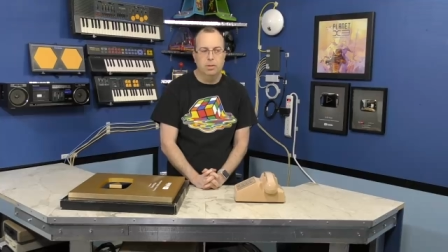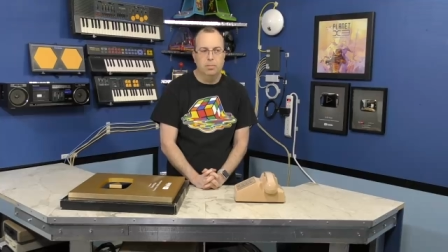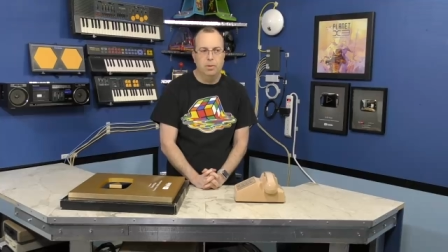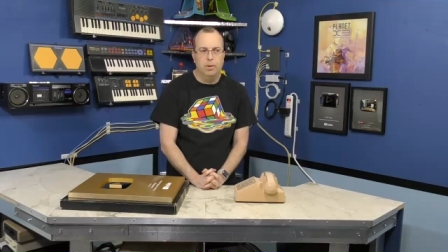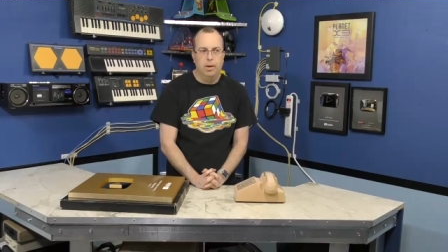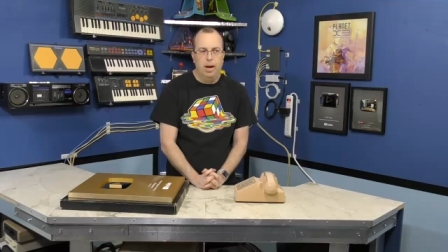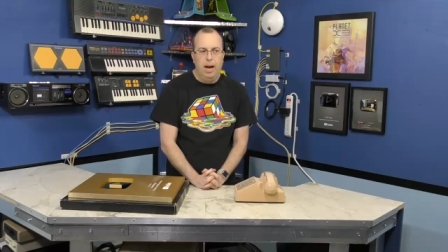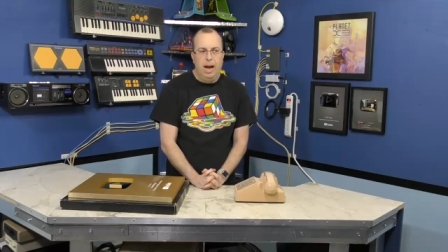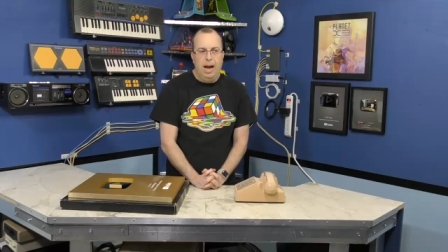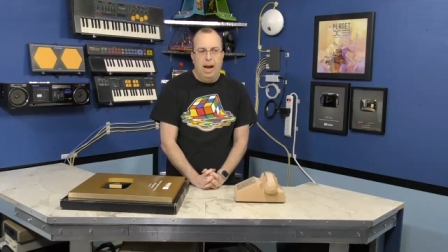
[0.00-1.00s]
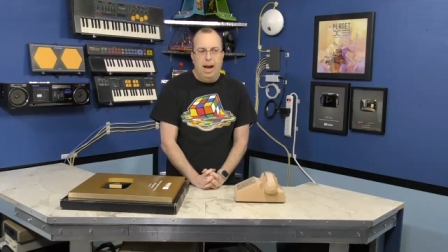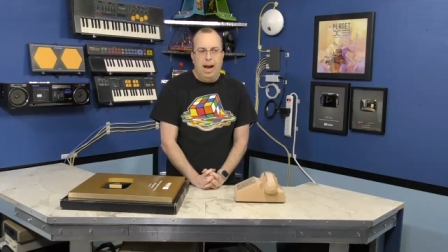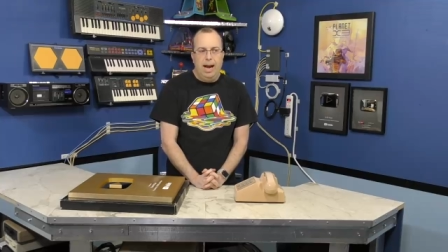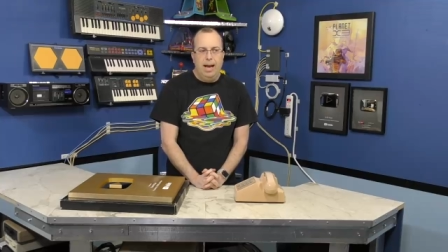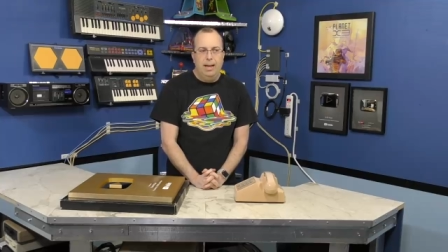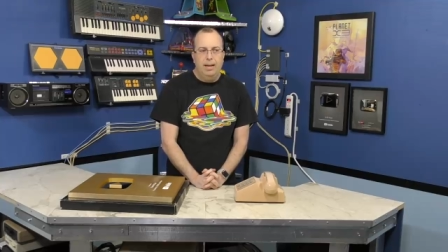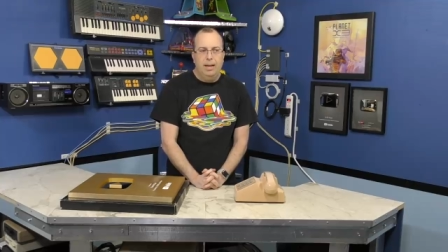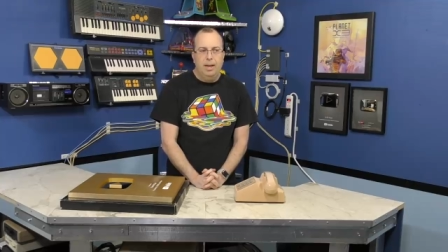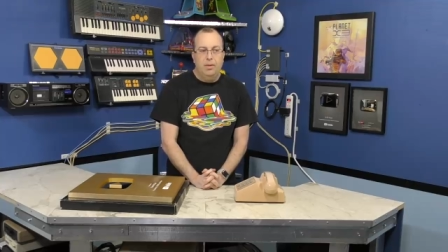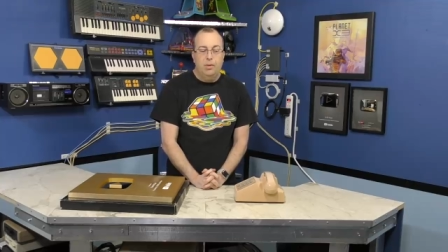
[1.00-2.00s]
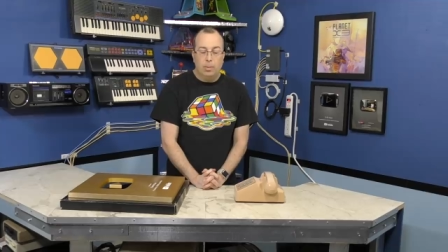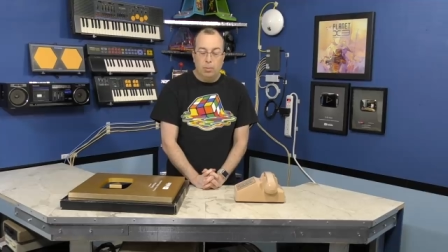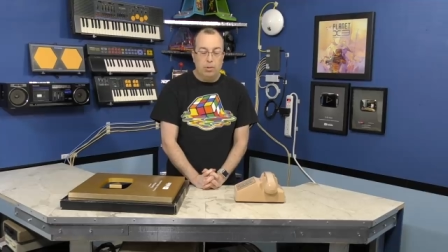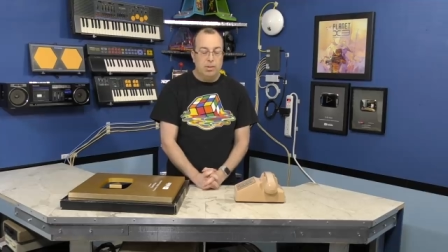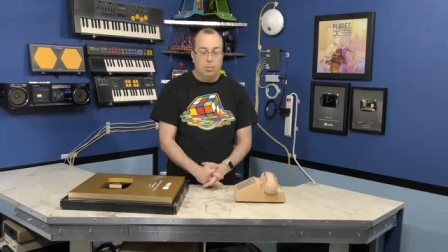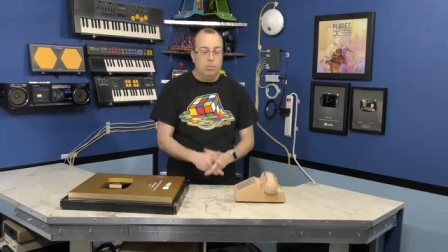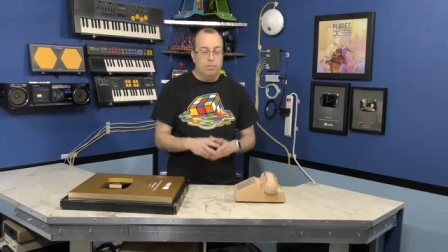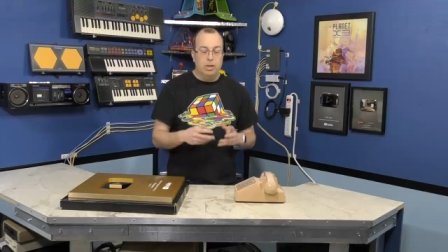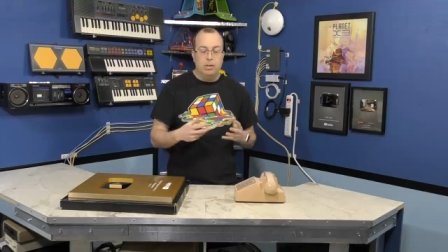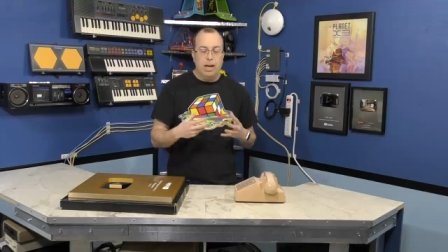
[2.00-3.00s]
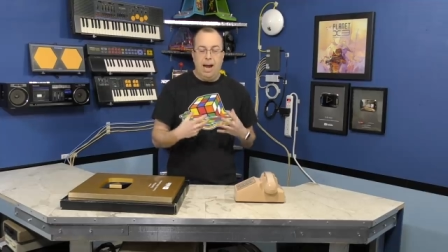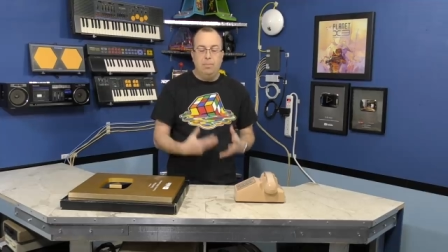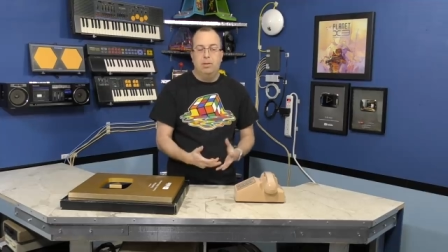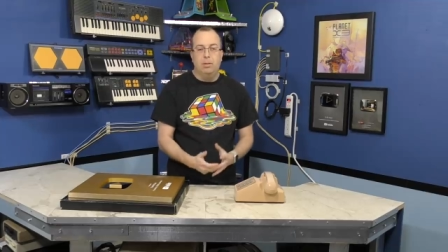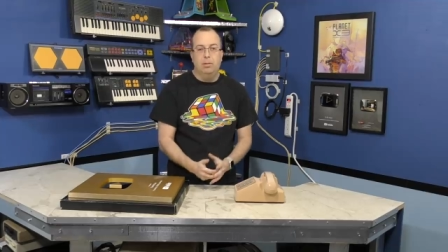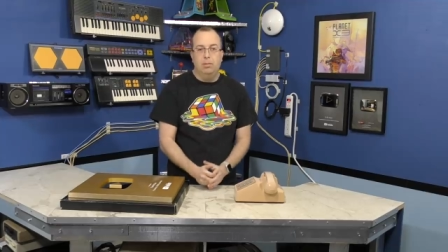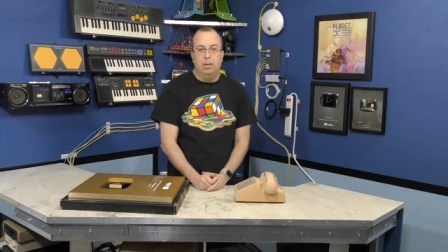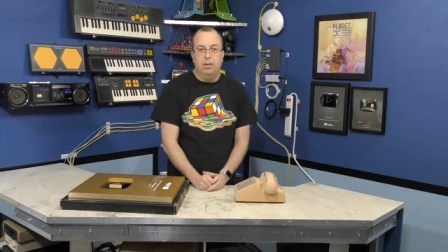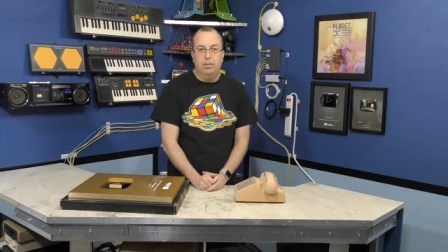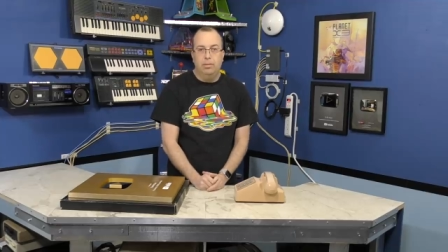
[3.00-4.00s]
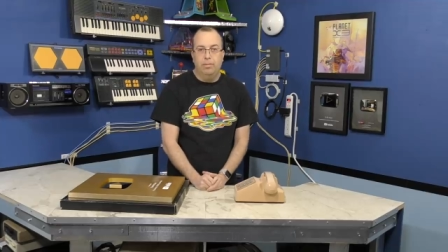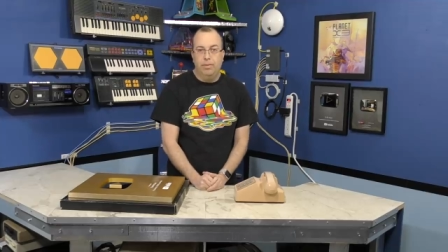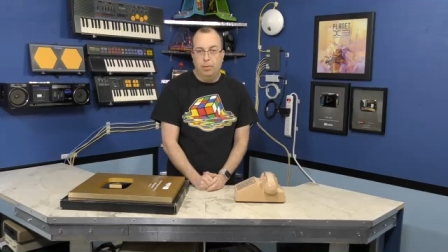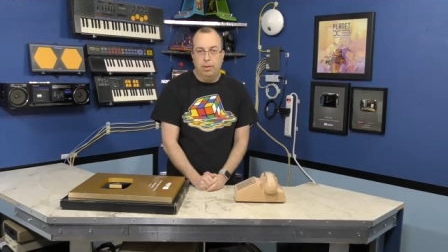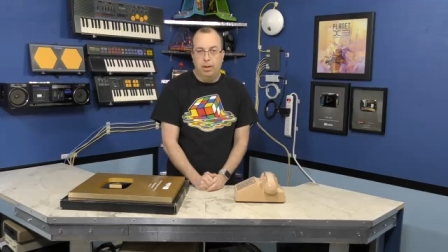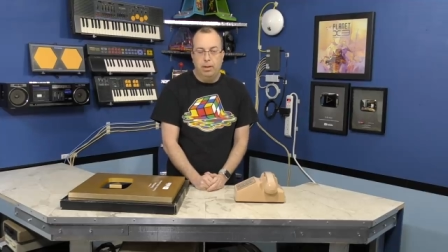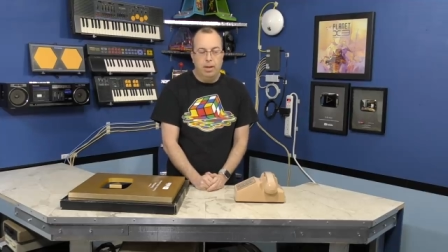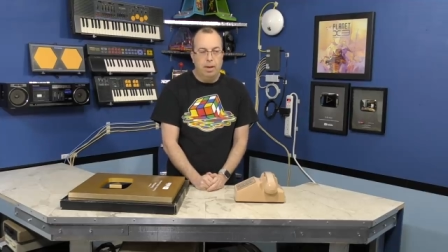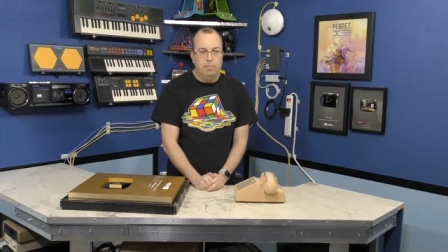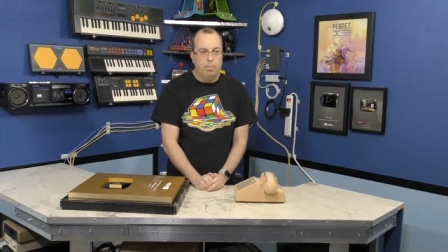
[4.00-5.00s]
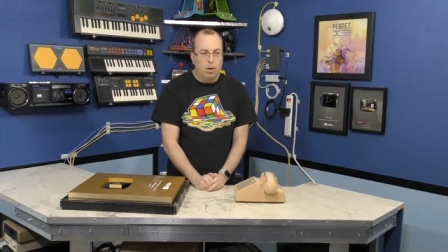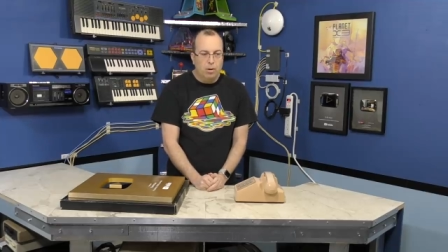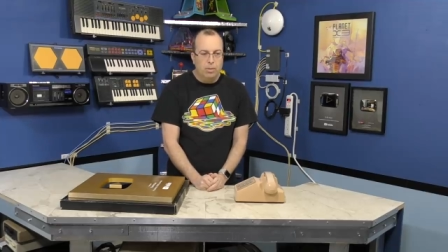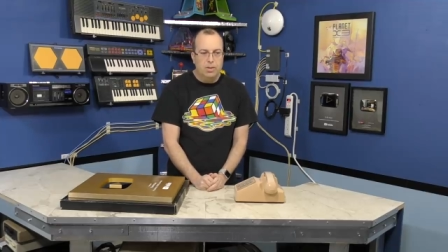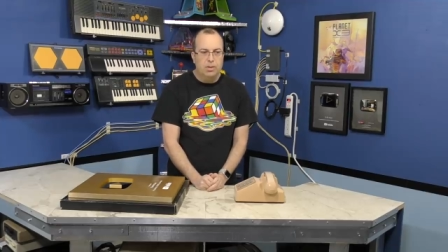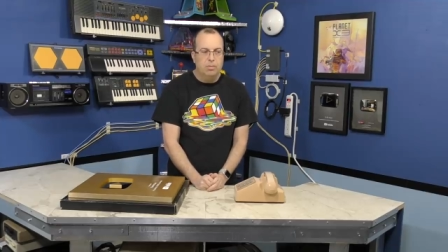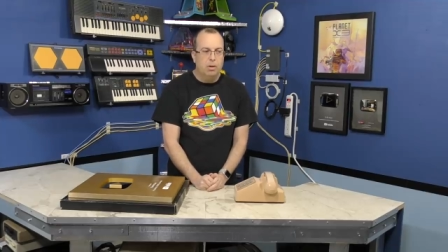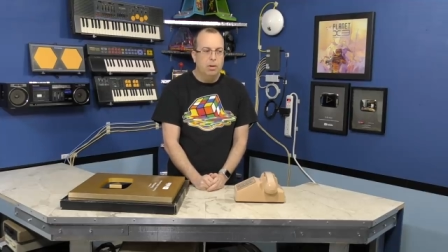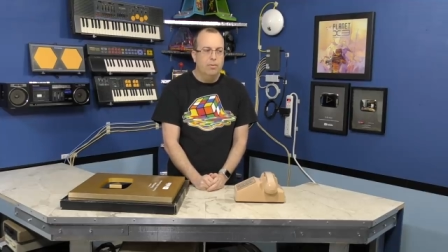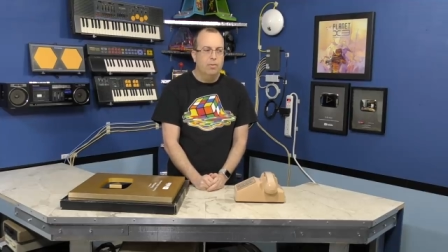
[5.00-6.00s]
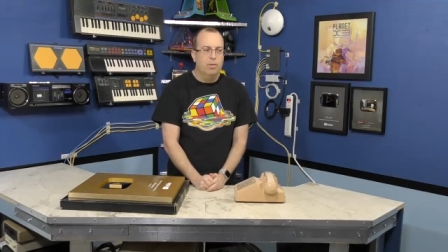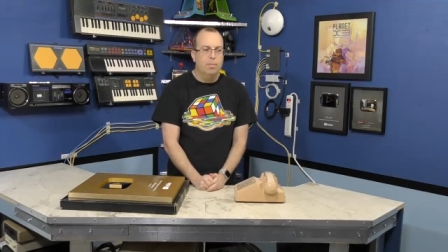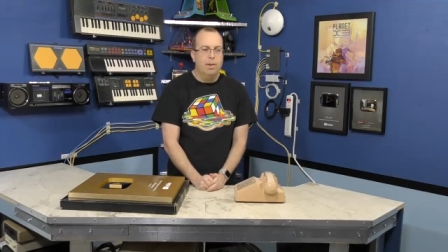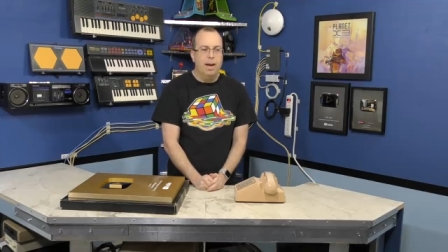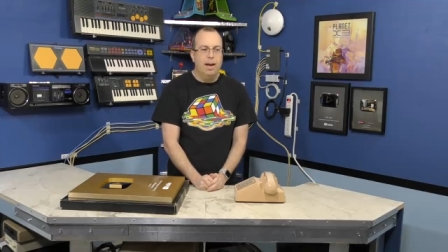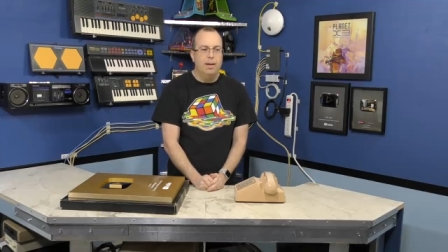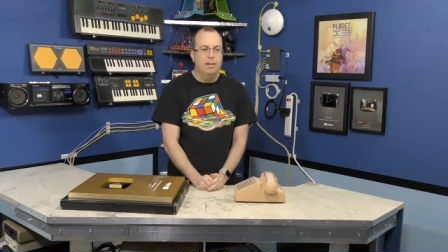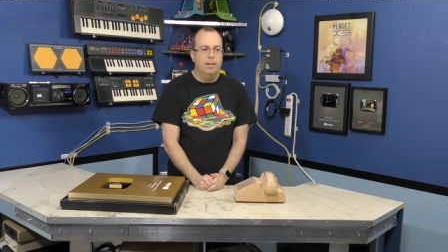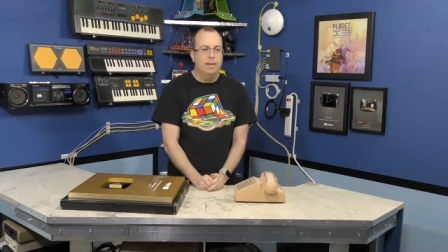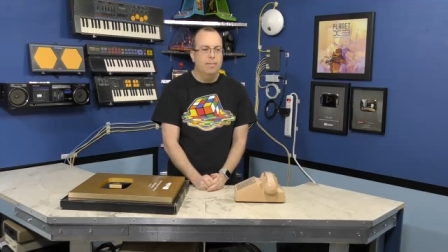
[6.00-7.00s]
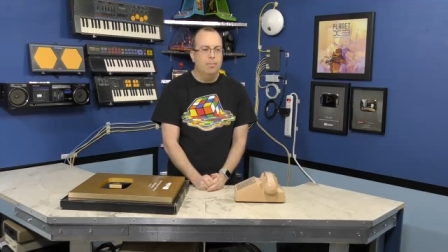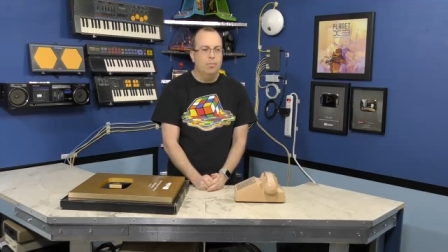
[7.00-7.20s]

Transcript: computer. And uh, the trouble was they were just absolutely filthy, and they had marker residue all over them, and um,